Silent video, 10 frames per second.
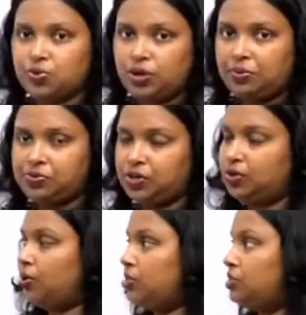2 times
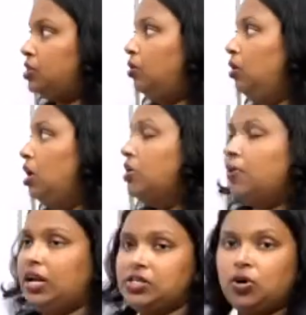0 is 0.
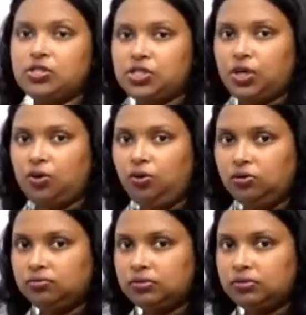What is cos 0?